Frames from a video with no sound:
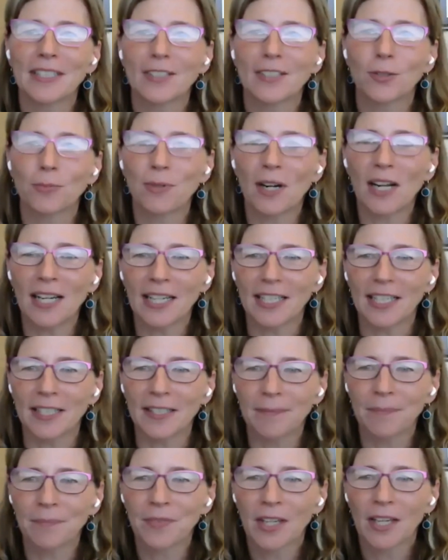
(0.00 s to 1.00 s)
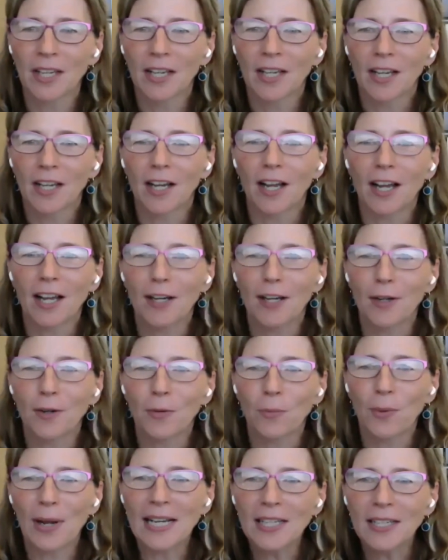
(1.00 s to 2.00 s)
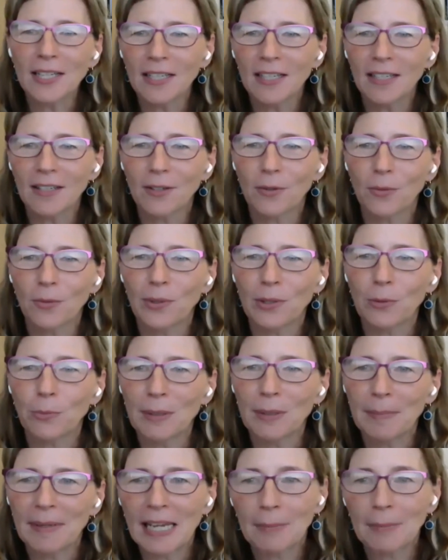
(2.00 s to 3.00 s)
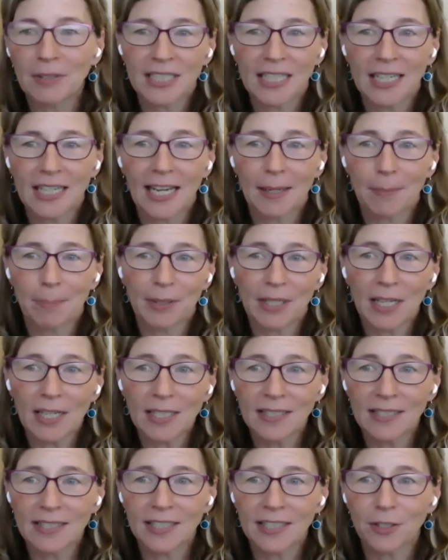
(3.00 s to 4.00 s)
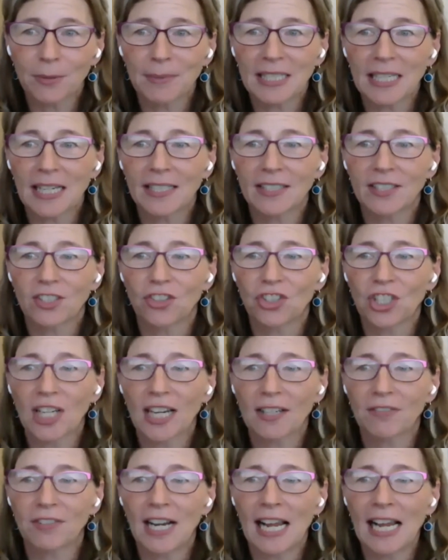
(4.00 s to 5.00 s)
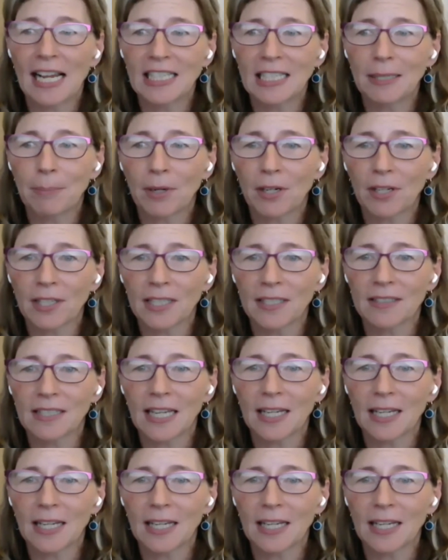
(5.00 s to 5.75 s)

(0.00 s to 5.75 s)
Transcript: Ryan, when will we be able to get blood serum tests to check for antibodies,